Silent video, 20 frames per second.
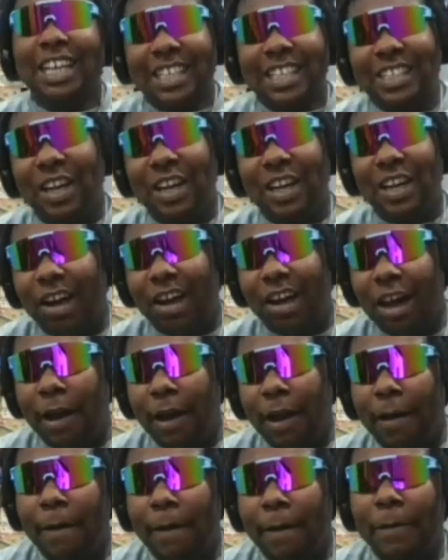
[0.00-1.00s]
so,
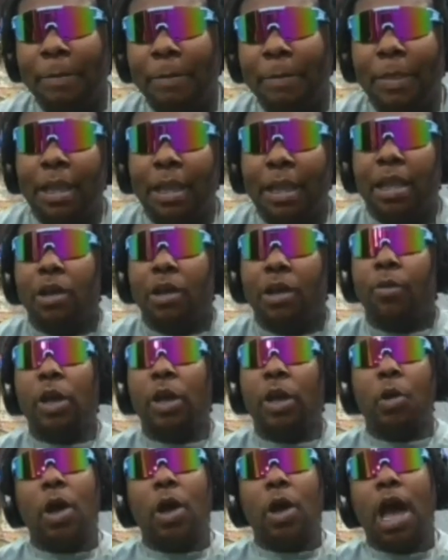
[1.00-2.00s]
uh, we're
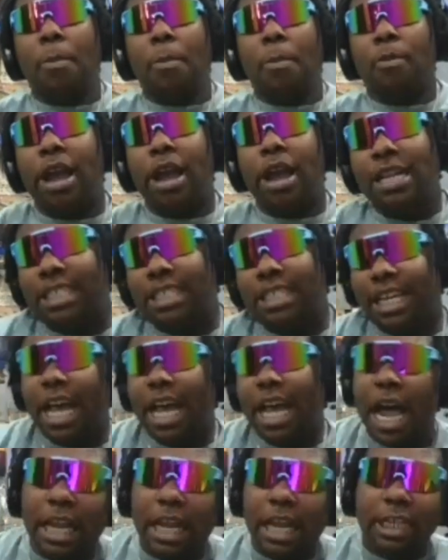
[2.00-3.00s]
gonna hop right into
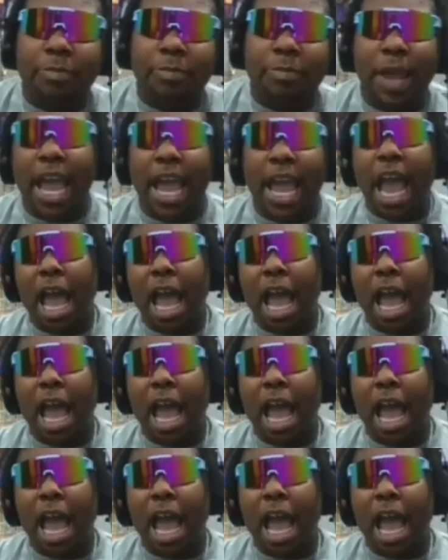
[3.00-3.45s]
college, man.